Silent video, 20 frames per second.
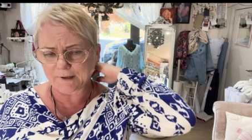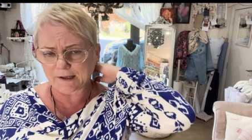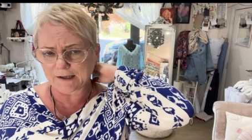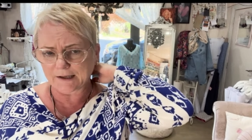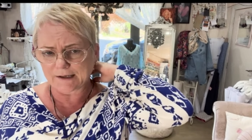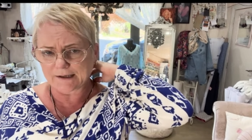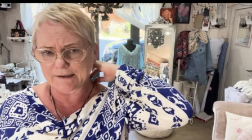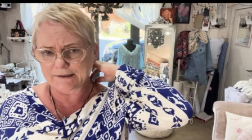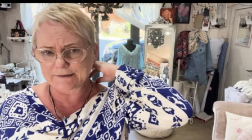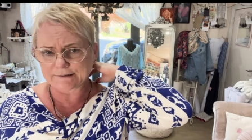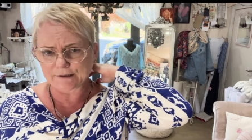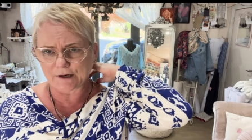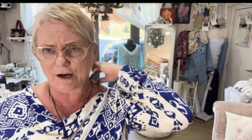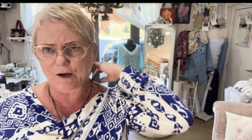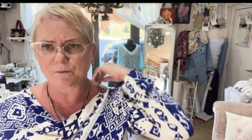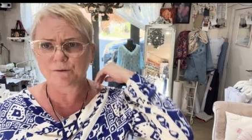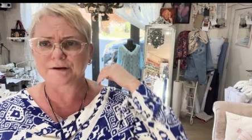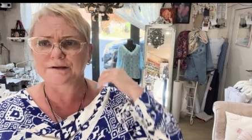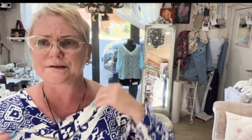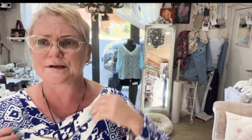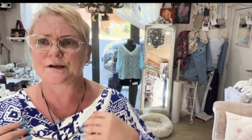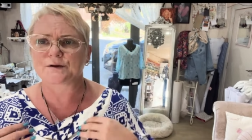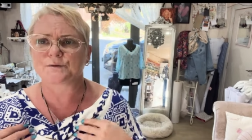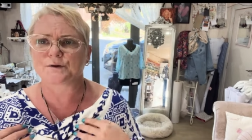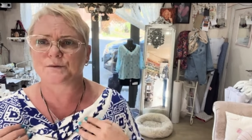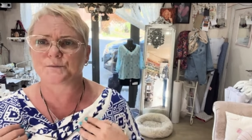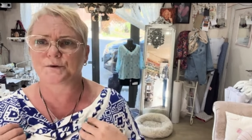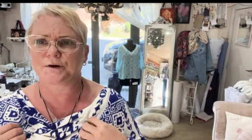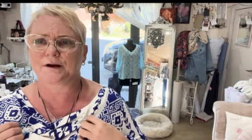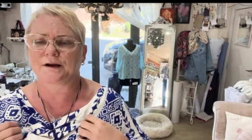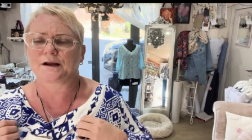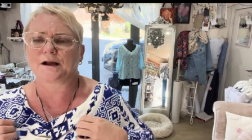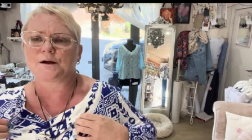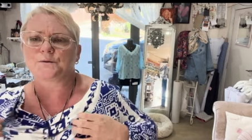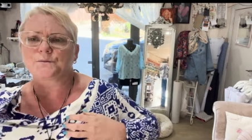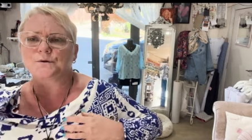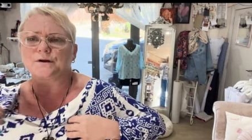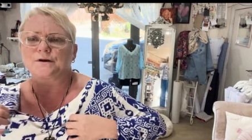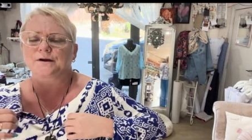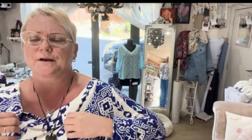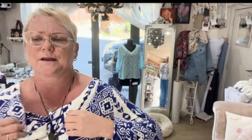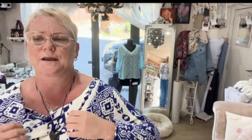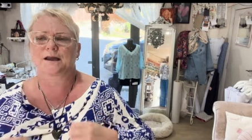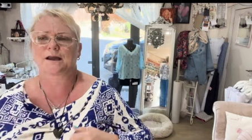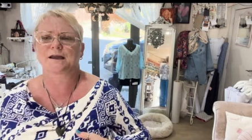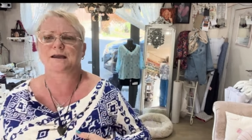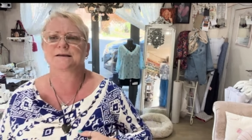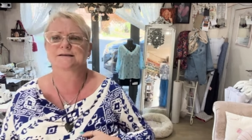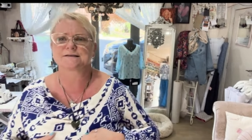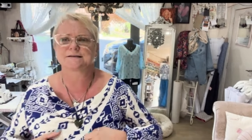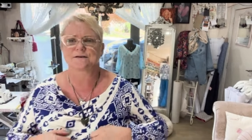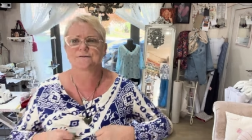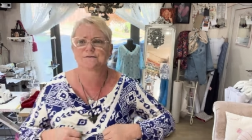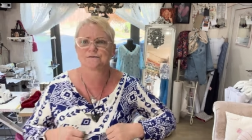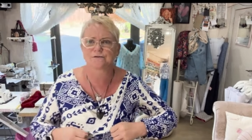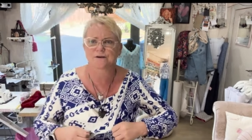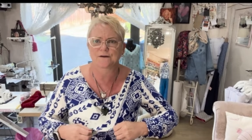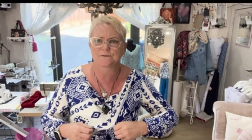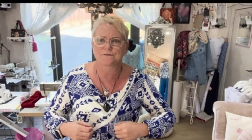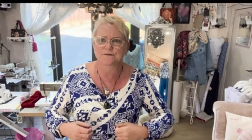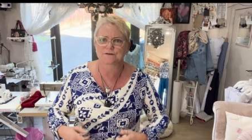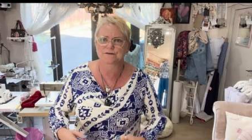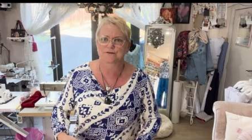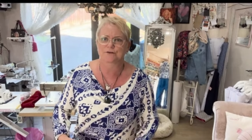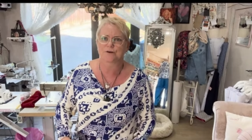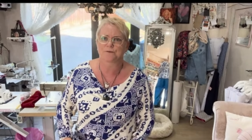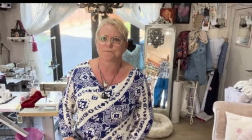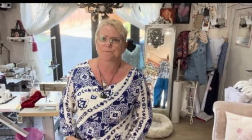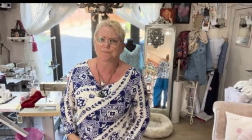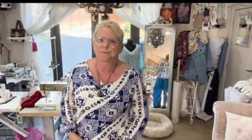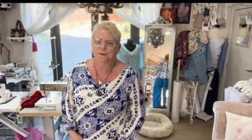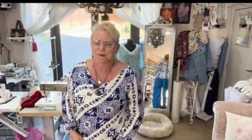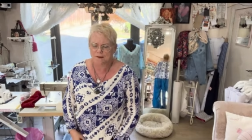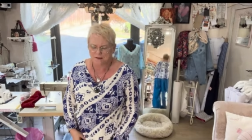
and I want to tell you what I'm wearing. I'm wearing a self-drafted top